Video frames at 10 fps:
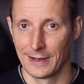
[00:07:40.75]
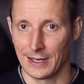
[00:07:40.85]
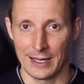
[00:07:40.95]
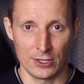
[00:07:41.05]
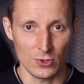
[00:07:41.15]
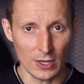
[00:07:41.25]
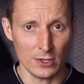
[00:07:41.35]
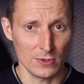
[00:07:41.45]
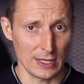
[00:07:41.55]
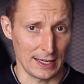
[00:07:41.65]
And you can
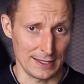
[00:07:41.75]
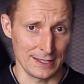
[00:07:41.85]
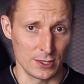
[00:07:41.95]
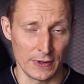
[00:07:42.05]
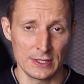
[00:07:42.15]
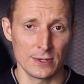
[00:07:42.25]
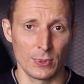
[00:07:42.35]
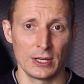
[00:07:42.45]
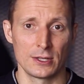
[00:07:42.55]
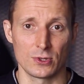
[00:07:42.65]
do that in 20
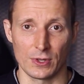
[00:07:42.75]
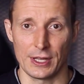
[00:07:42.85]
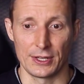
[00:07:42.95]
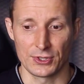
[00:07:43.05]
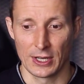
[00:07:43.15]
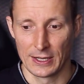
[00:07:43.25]
minutes or less.